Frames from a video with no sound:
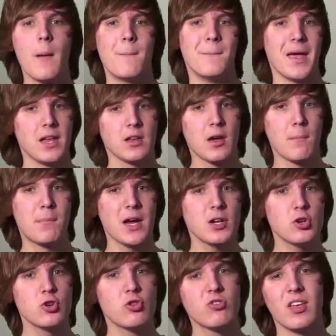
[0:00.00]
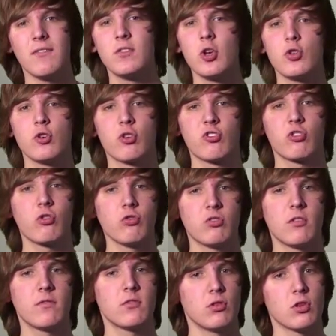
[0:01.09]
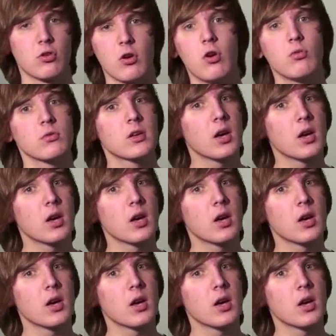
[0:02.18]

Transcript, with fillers: Main competitors, even though they're exclusive to their own